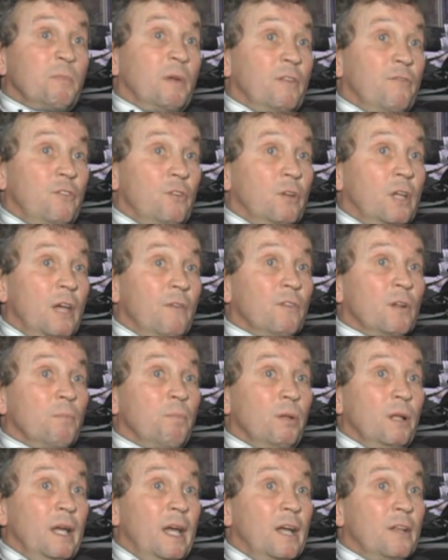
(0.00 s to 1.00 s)
But if you're given a
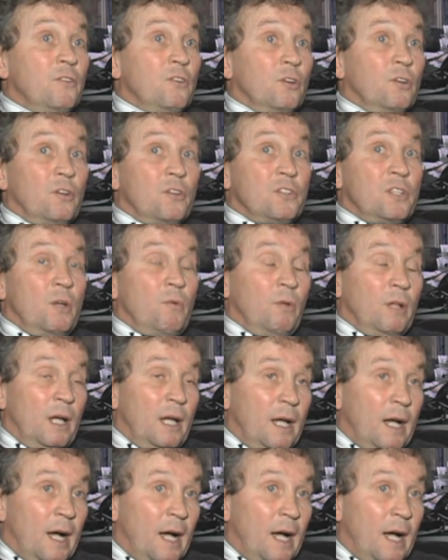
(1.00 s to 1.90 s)
plan, you're going to say, well,